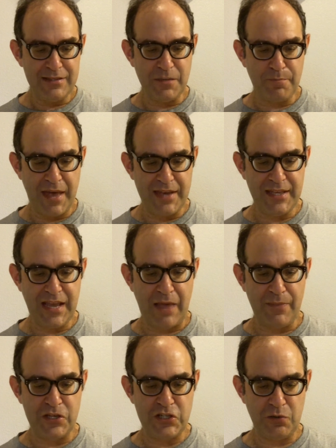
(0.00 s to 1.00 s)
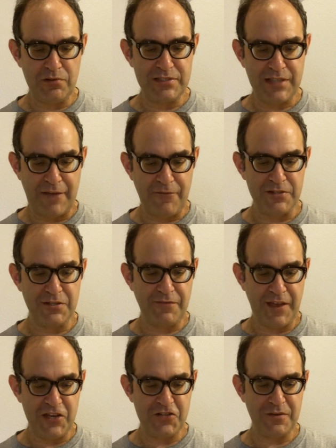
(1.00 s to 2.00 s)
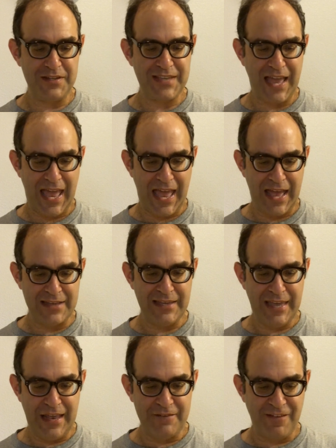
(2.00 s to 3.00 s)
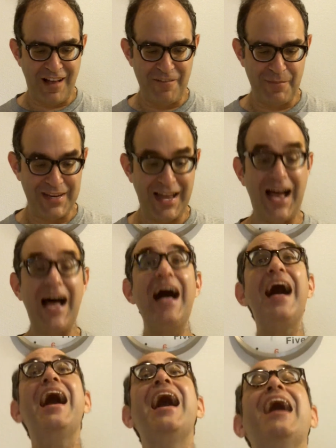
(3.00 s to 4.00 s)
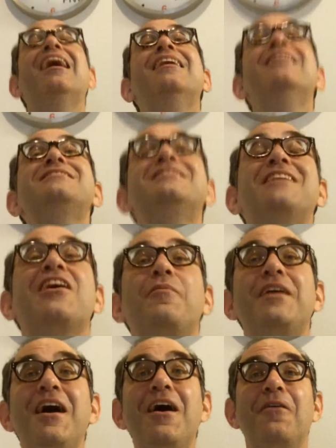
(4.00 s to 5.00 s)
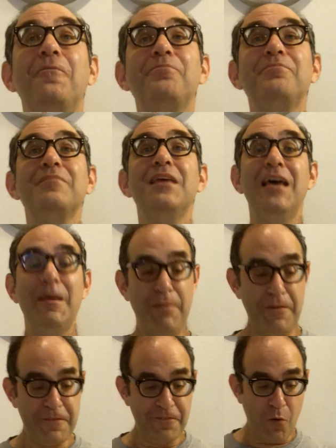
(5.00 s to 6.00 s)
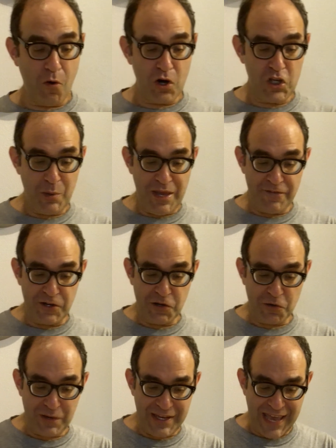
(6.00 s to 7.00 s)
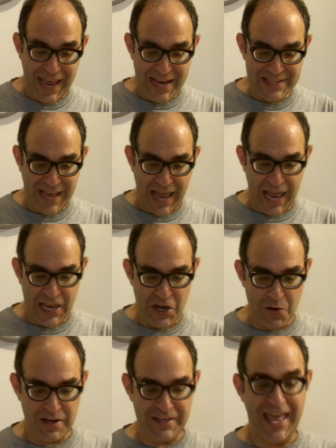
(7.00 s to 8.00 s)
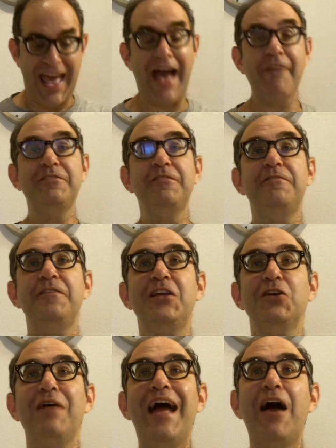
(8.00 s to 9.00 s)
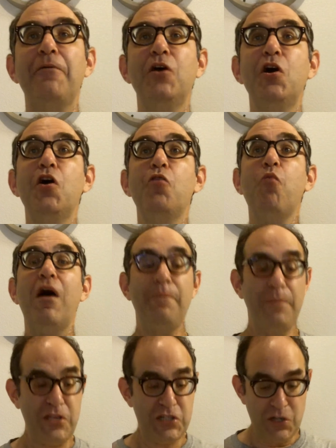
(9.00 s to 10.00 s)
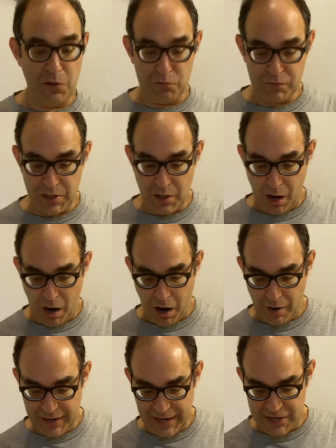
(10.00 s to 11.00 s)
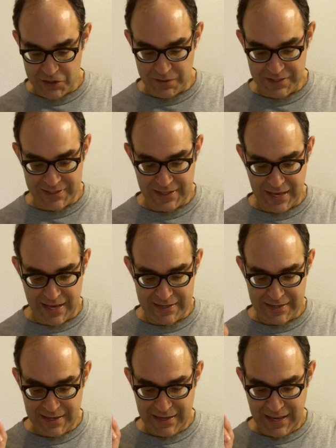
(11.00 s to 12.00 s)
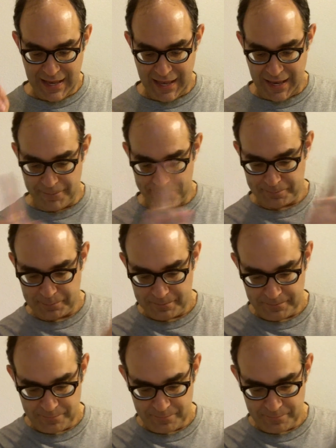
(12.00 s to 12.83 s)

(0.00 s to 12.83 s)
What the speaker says: depending on the children's levels of interest and involvement. So there we go. Before you even create a unit, you have to figure out what the children are interested in.